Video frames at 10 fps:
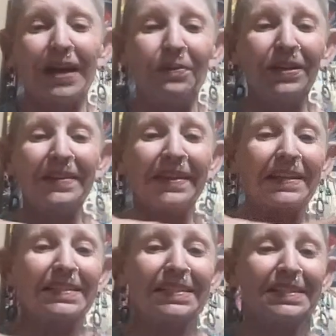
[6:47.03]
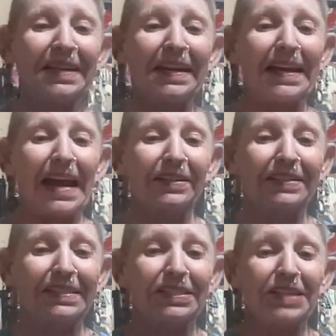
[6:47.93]
the only thing that's sticking out
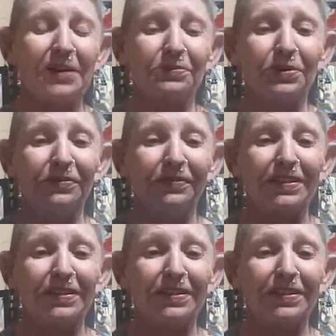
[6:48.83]
of the sunroof